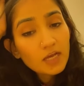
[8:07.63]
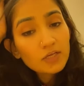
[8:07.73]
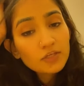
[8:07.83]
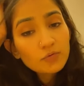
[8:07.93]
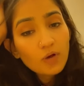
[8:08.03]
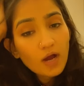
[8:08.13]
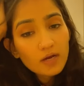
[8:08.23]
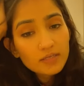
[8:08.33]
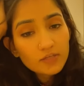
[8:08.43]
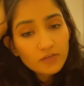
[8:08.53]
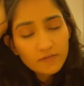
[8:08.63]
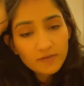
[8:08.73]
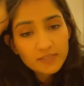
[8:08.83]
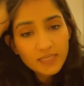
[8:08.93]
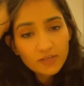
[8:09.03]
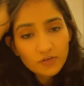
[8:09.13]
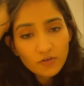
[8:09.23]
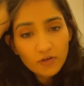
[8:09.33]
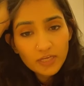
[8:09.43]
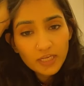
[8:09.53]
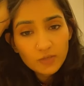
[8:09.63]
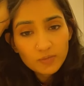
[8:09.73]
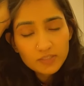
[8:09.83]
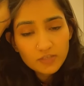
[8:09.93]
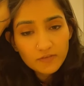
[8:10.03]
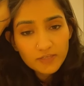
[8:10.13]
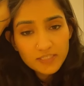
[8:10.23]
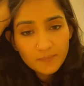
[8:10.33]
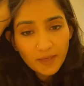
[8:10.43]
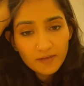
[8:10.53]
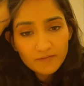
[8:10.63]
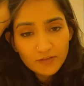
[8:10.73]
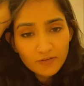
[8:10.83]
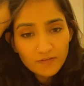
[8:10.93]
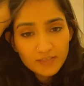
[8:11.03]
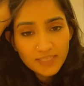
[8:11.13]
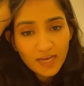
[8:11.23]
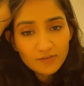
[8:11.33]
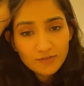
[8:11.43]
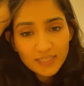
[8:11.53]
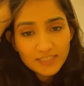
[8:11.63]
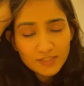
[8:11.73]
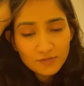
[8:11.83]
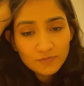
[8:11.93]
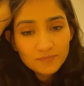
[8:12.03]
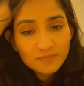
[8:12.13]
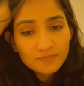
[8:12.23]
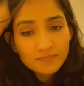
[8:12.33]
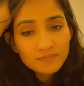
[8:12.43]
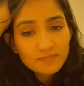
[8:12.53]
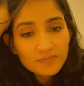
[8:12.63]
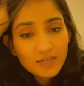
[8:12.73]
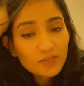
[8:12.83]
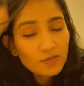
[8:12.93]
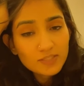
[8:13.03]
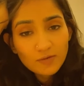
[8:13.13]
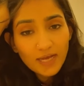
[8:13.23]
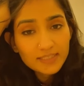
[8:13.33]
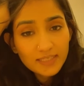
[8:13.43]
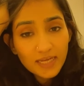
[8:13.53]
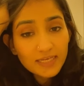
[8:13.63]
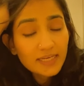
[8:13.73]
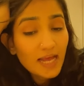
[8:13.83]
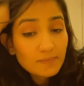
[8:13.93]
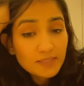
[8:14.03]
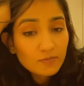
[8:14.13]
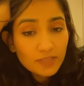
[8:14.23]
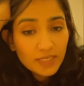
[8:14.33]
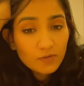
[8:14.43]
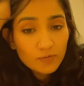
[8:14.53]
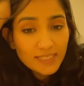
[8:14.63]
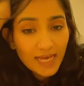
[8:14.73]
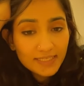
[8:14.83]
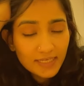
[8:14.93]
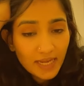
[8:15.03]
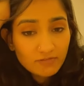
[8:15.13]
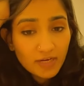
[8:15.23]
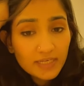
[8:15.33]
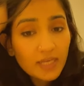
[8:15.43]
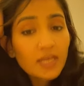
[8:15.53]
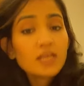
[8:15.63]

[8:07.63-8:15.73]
You are the universe and you're not equal to even a speck of the universe. How do these two thoughts go hand in hand? It absolutely goes hand in hand, right?